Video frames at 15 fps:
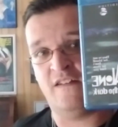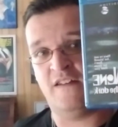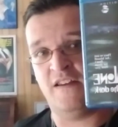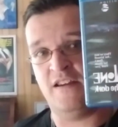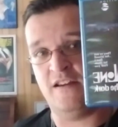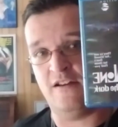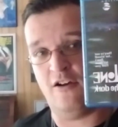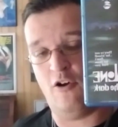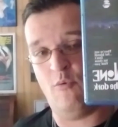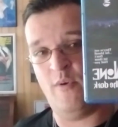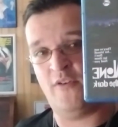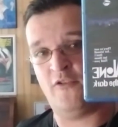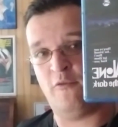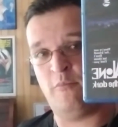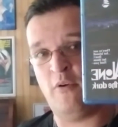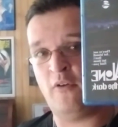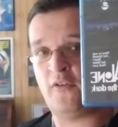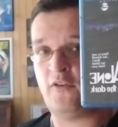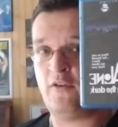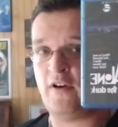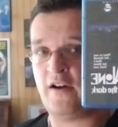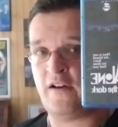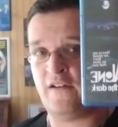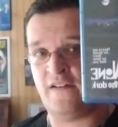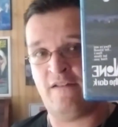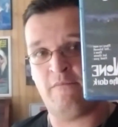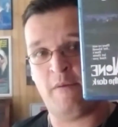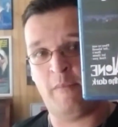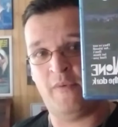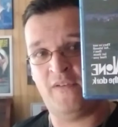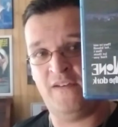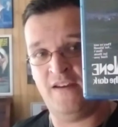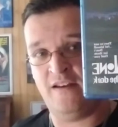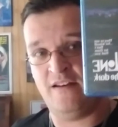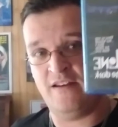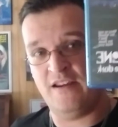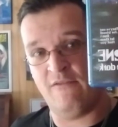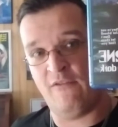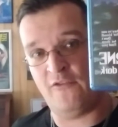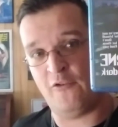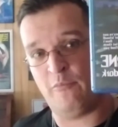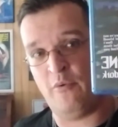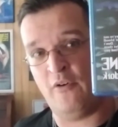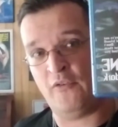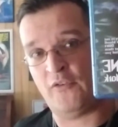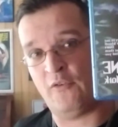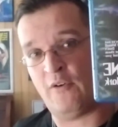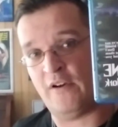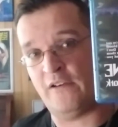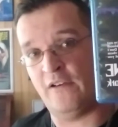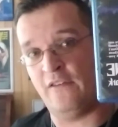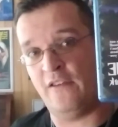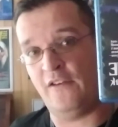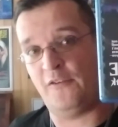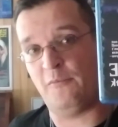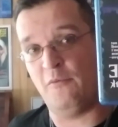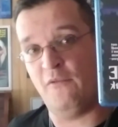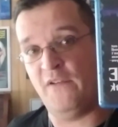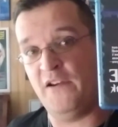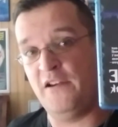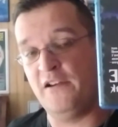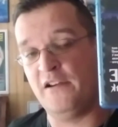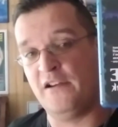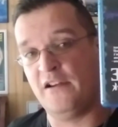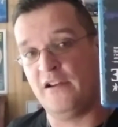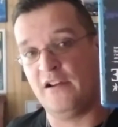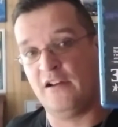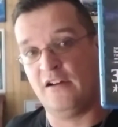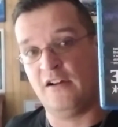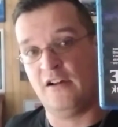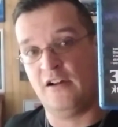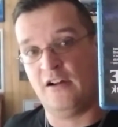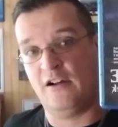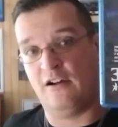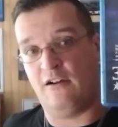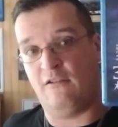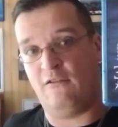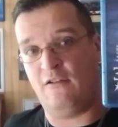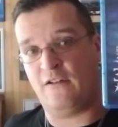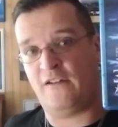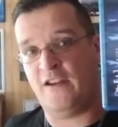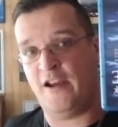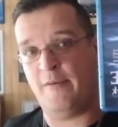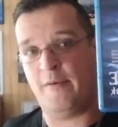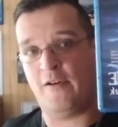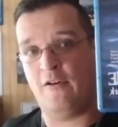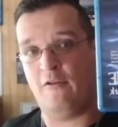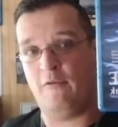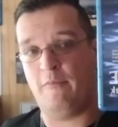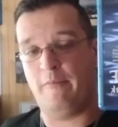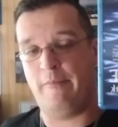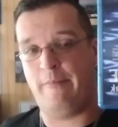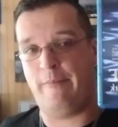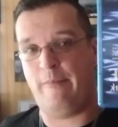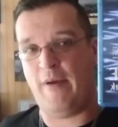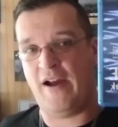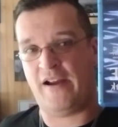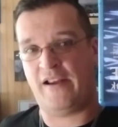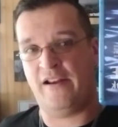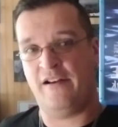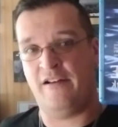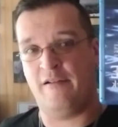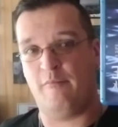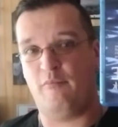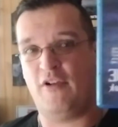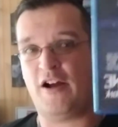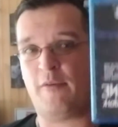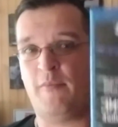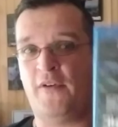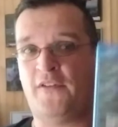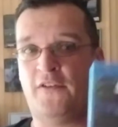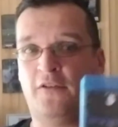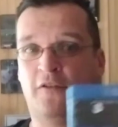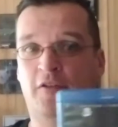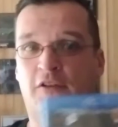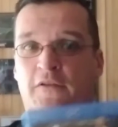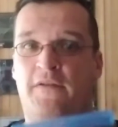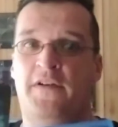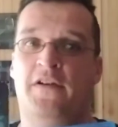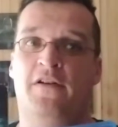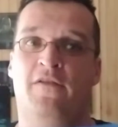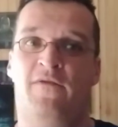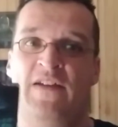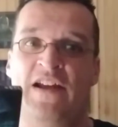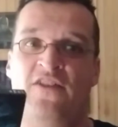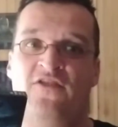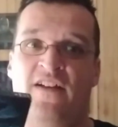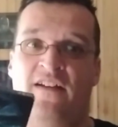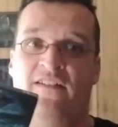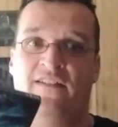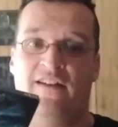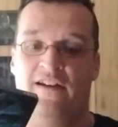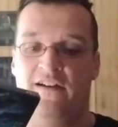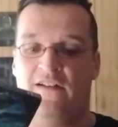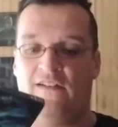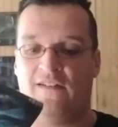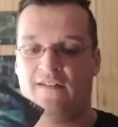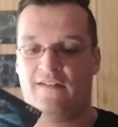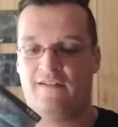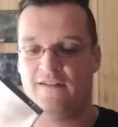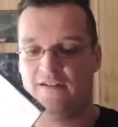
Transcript: is the original poster art because I remember seeing the original poster art to this movie a long time ago back in uh, Blockbuster during the VHS days.